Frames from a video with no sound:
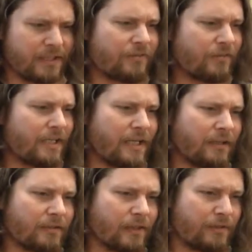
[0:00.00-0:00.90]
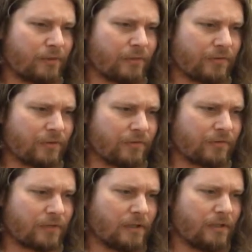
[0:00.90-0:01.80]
He sang, like for instance,